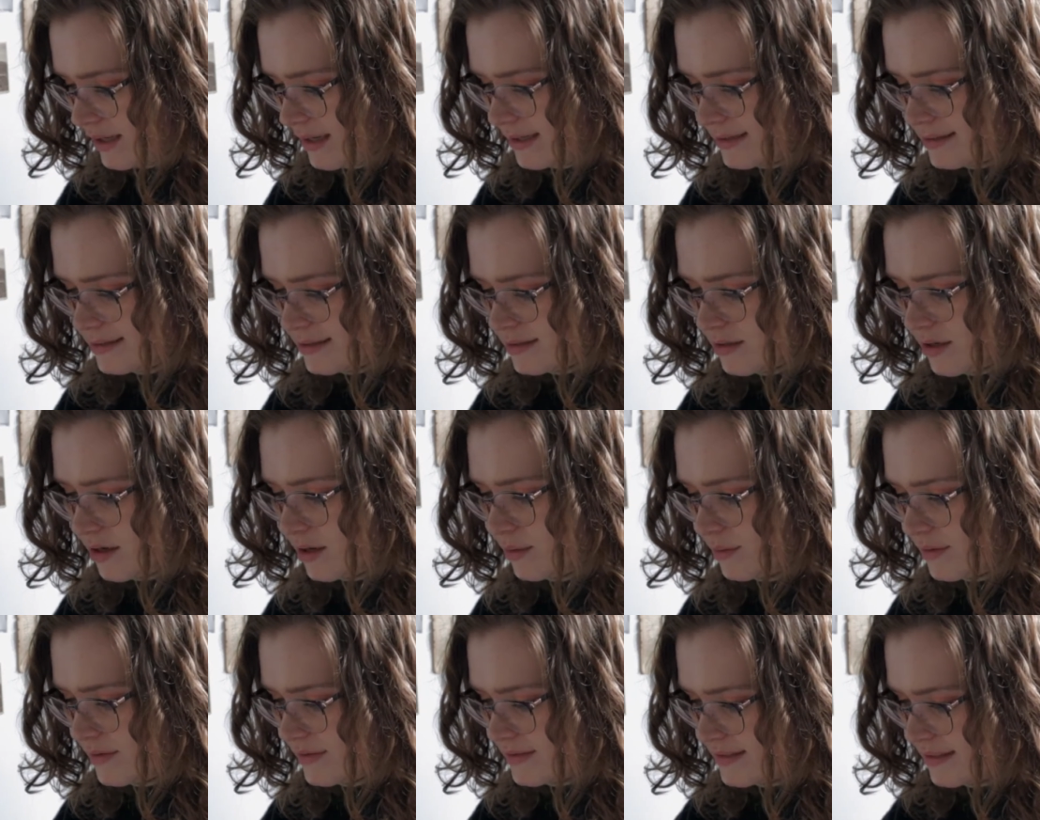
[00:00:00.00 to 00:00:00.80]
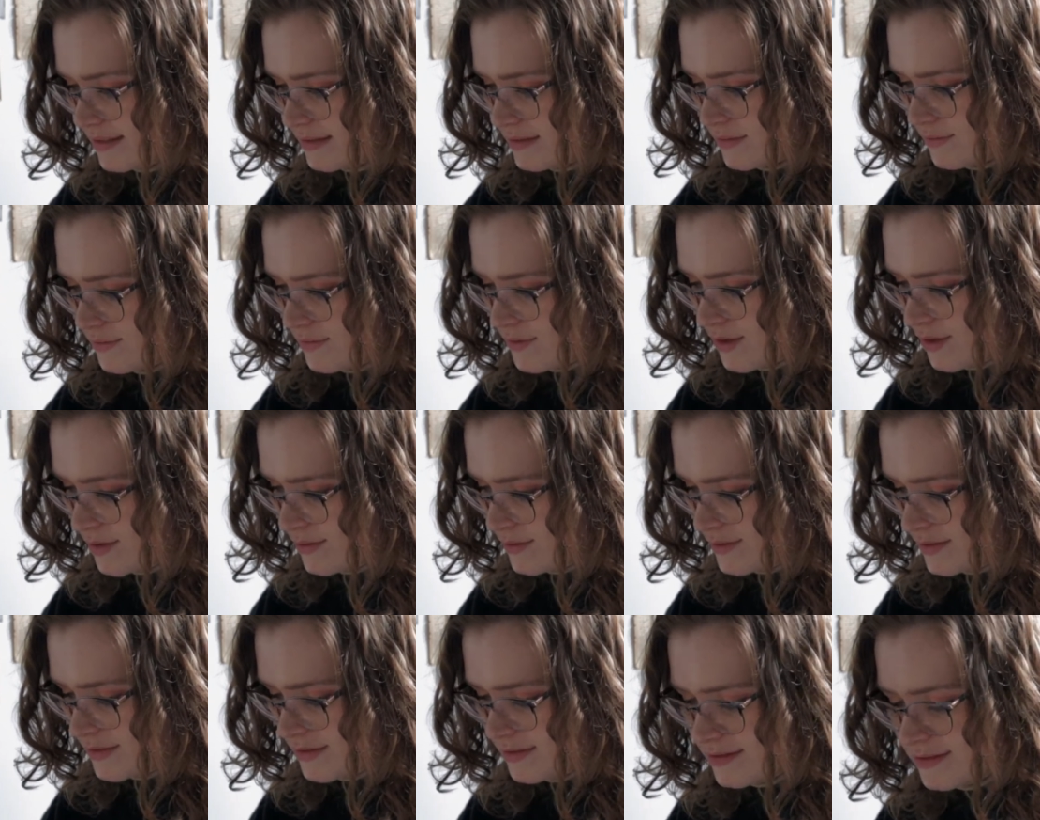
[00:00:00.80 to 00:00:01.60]
Let's start with Six of
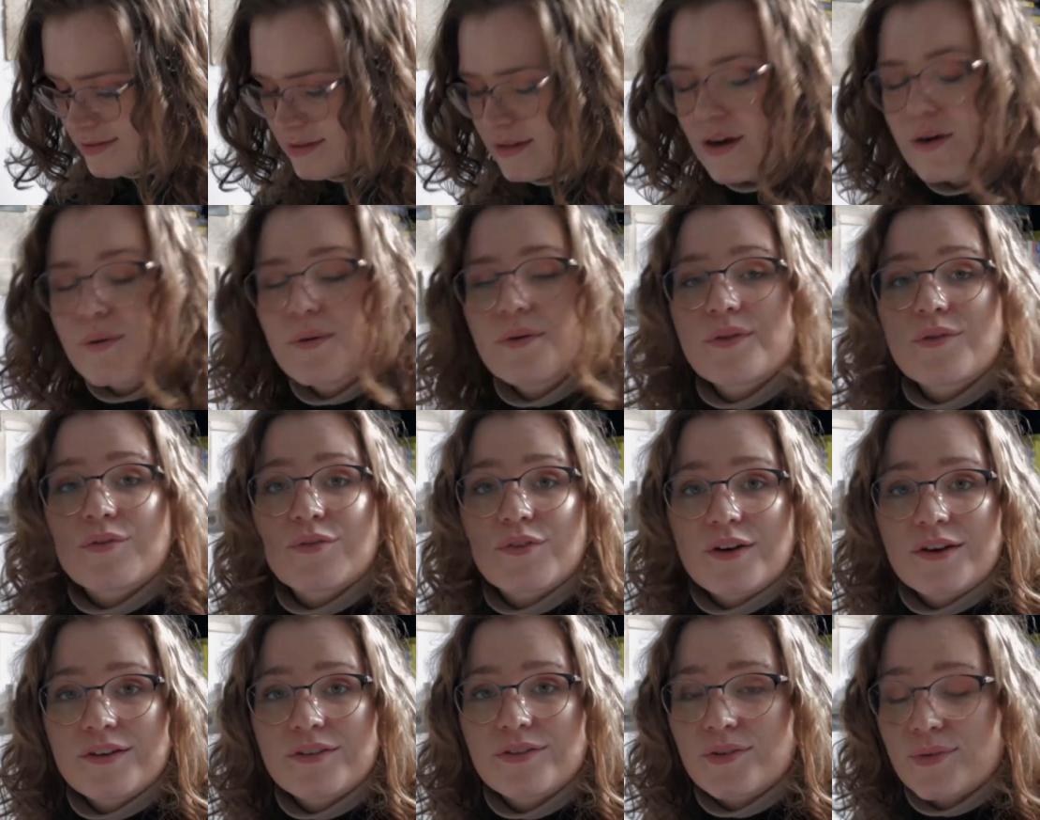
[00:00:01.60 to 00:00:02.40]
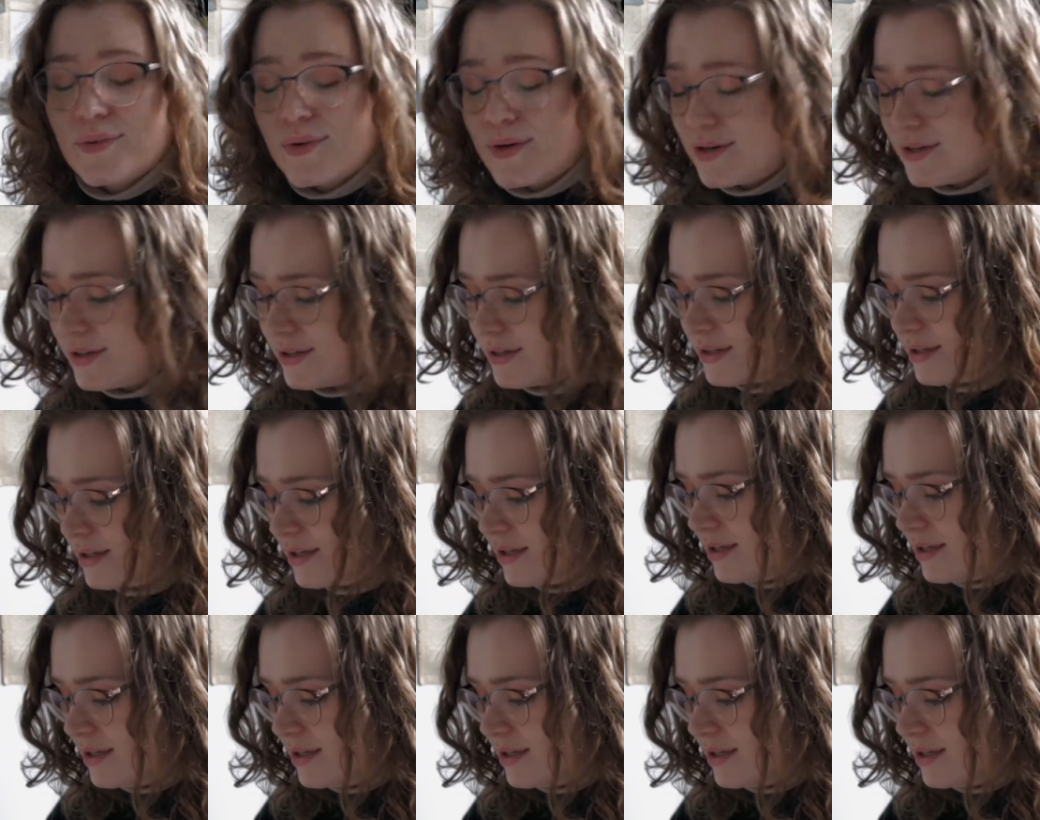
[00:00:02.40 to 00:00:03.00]
Crows. Start with the first one,